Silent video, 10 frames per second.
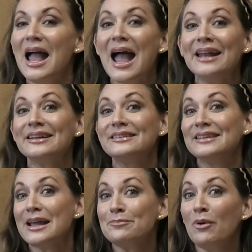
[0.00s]
An
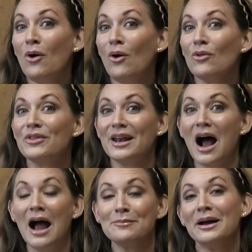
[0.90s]
example that
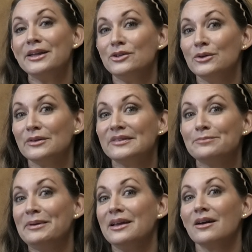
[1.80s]
I might use,
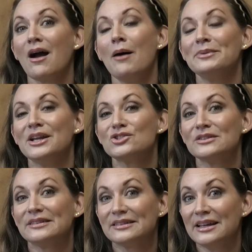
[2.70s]
being a combination
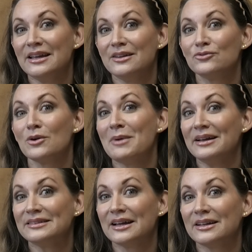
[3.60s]
skin for my
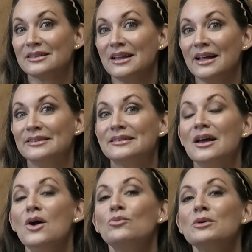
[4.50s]
second cleanse,
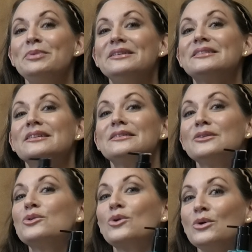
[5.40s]
would be
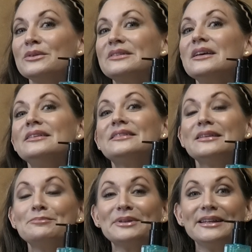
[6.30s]
SkinCeuticals
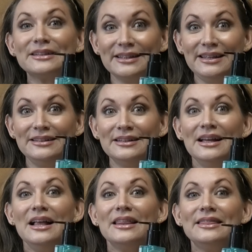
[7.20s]
Simply Clean.
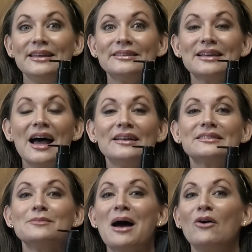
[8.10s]
This has
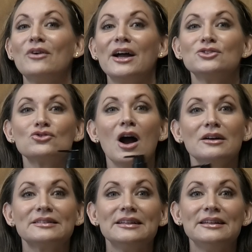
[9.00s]
some alpha
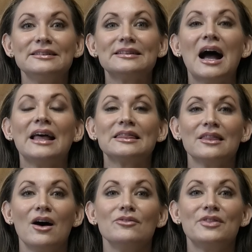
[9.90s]
hydroxys. I
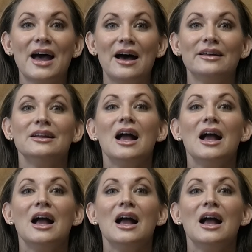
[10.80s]
love that.